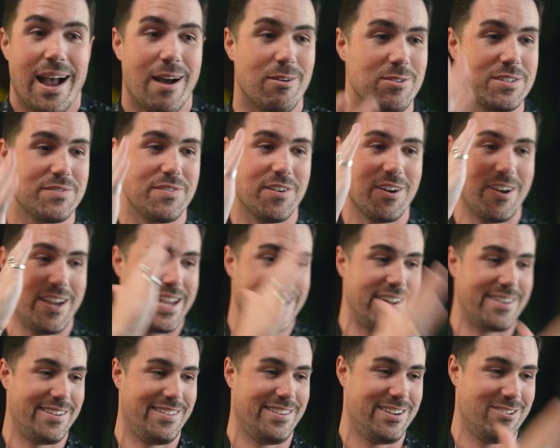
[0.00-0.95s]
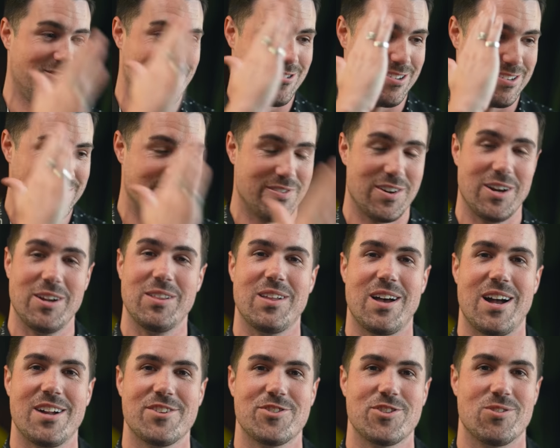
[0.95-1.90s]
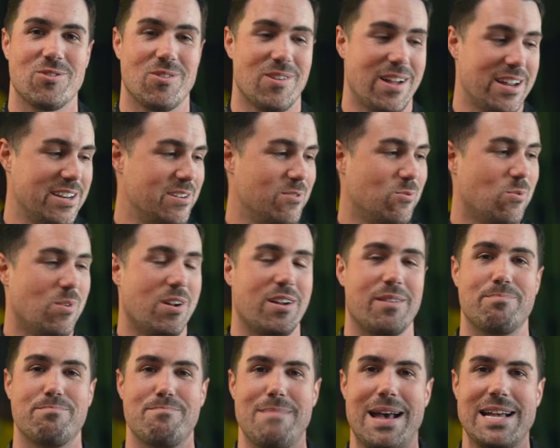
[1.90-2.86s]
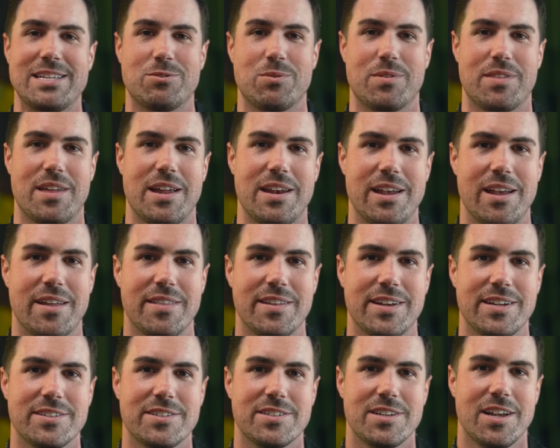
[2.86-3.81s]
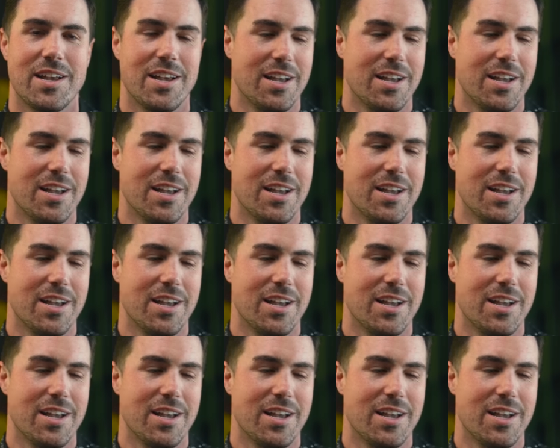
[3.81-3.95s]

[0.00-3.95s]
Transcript: I was very analytical, I was very logical. I didn't wanna mess with any of this.